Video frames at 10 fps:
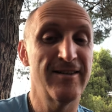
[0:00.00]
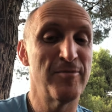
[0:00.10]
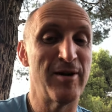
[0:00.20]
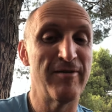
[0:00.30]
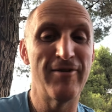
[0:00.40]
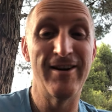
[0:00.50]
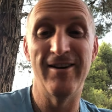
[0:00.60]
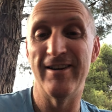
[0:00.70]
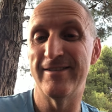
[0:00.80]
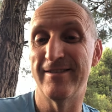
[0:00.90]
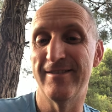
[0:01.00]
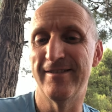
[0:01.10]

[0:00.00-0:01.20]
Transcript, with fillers: Come here, very light.